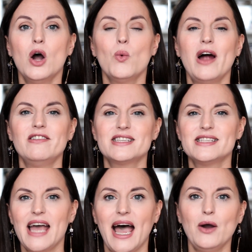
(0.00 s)
Whereas
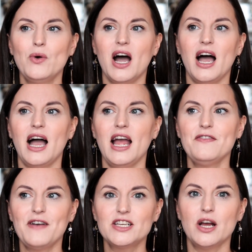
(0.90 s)
now,
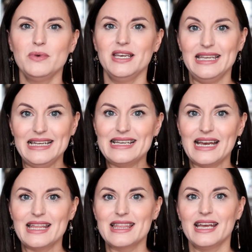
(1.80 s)
if I don't need
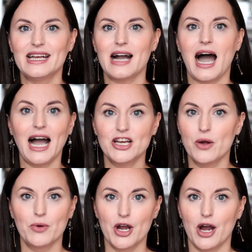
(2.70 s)
anything, I
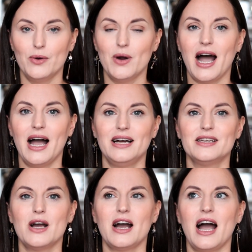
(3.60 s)
don't go.
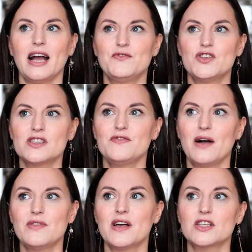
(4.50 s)
And I've just
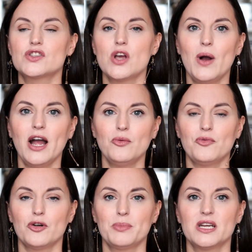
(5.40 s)
found that that's so
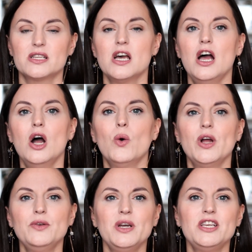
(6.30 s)
helpful, because
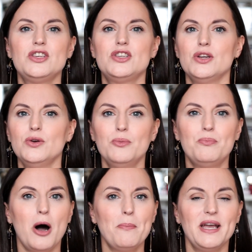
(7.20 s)
when we do
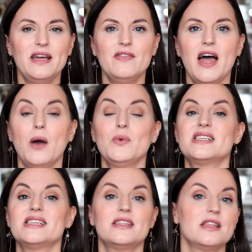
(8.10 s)
pop in there, we
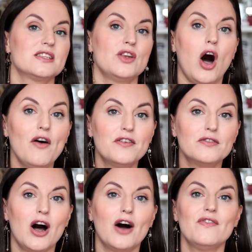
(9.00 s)
see that there's an
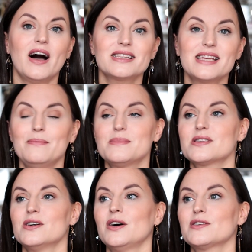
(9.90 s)
offer on that
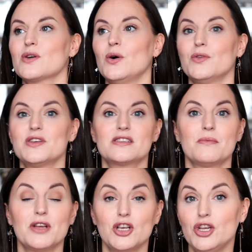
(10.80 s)
tempts us, or there's
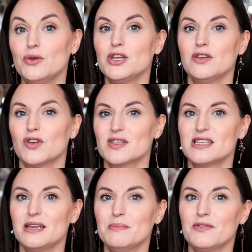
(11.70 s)
something new that you've not
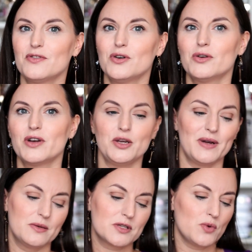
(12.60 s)
seen before and you
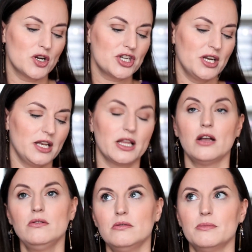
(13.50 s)
end up swatching it and you're like,
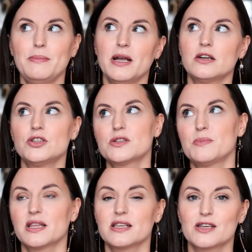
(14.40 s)
oh, maybe I could just
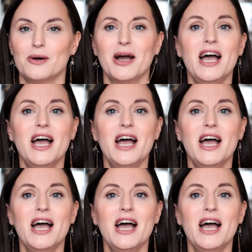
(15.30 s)
pick this up.